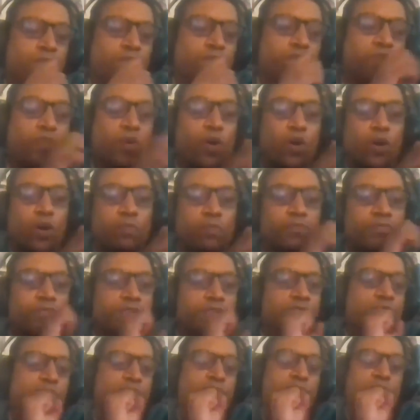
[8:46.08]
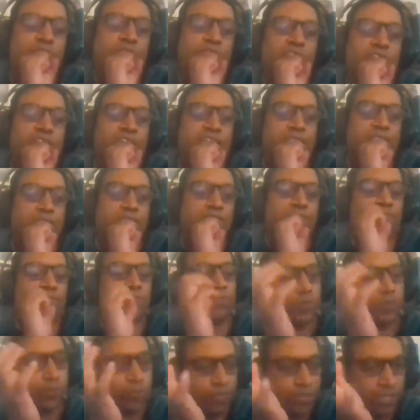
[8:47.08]
form of
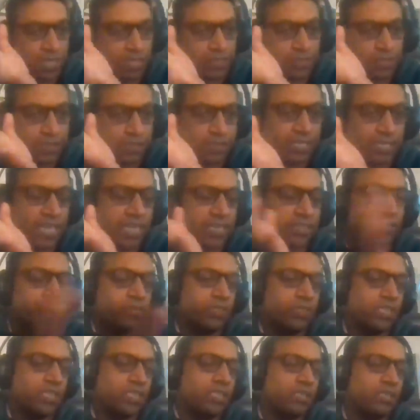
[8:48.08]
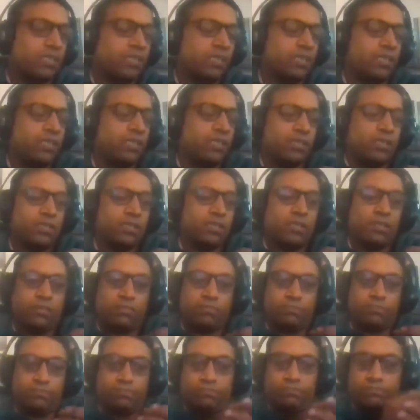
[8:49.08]
institutionalization, which we understand today,
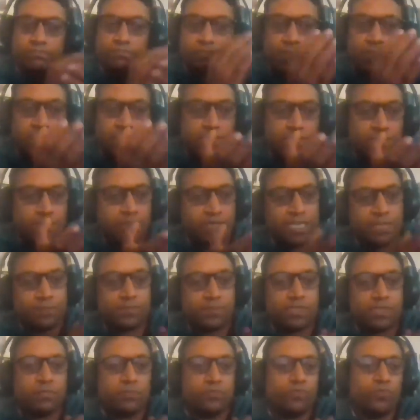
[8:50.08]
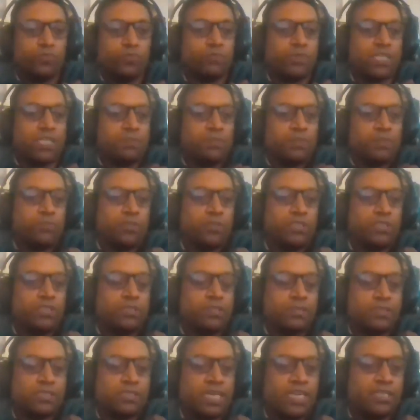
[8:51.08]
as perhaps some of you might be
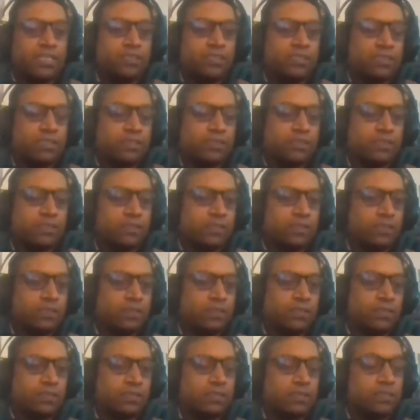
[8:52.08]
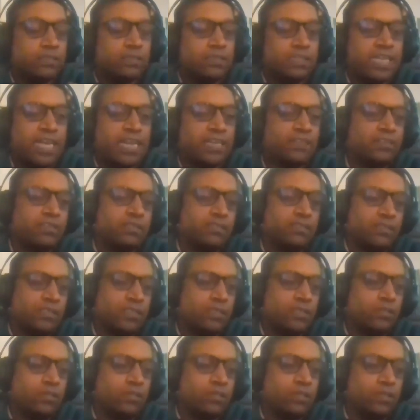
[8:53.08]
political scientists, a certain
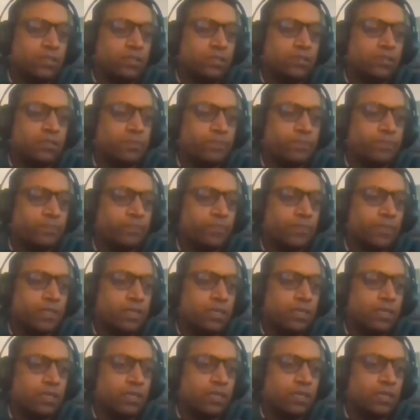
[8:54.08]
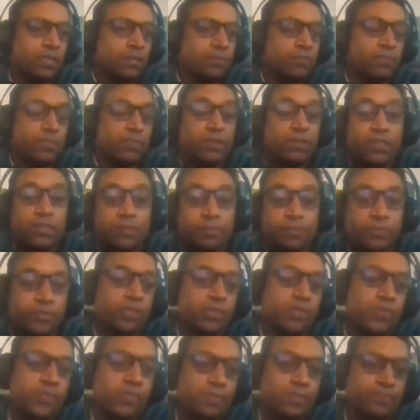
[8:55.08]
category called
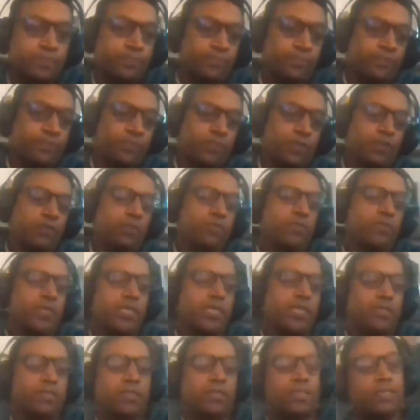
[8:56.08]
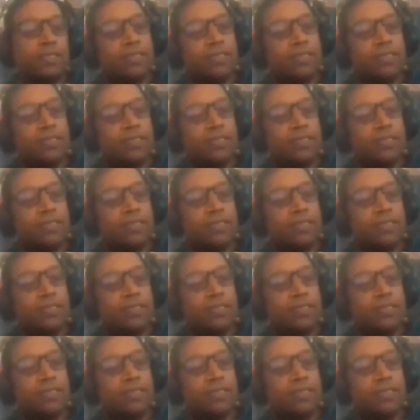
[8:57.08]
liberalism, right?